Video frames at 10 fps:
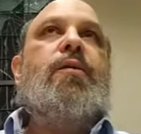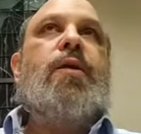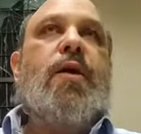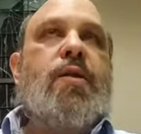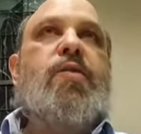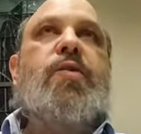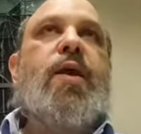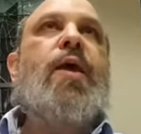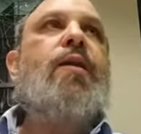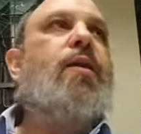the
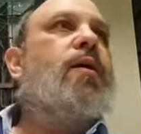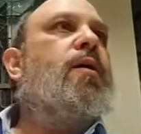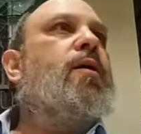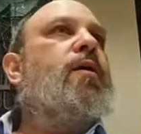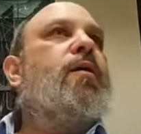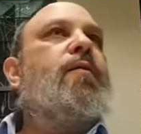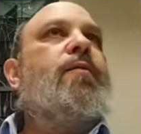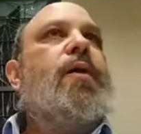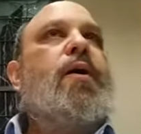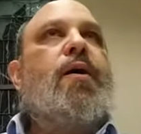understanding,
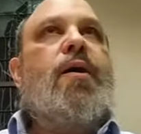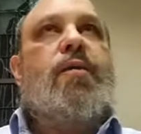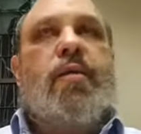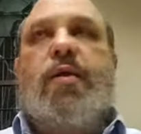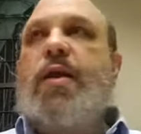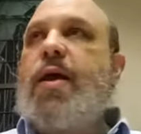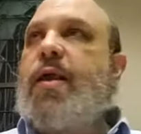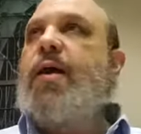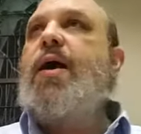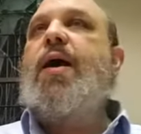uh, I think,
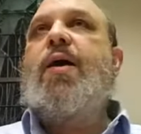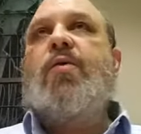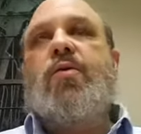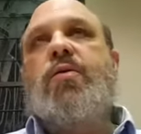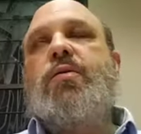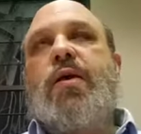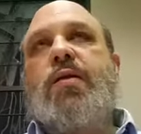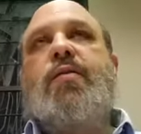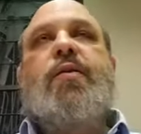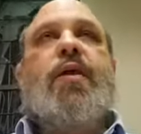le'alacha, or the
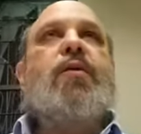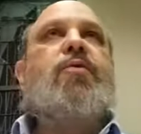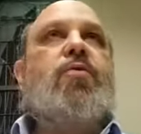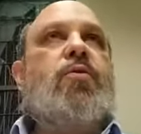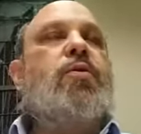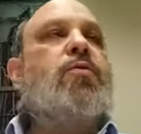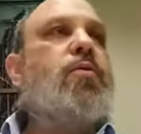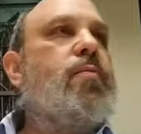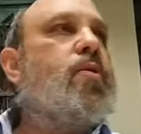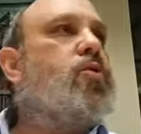understanding according to
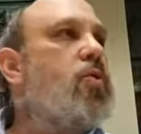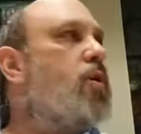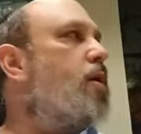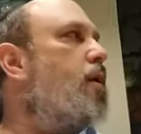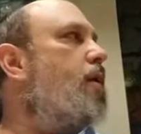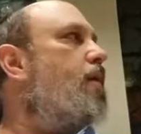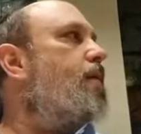the majority,